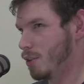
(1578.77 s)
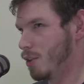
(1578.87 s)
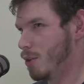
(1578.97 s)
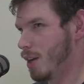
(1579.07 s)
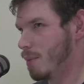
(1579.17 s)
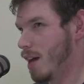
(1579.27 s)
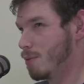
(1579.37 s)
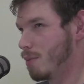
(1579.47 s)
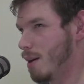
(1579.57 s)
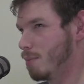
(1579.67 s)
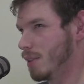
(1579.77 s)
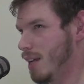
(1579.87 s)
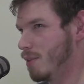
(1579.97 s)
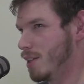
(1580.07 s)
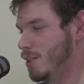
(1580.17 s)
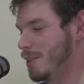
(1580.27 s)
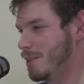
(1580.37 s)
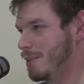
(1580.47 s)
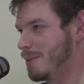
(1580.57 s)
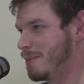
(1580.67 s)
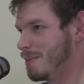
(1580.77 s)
have to do quick math, but I believe it is. Yep.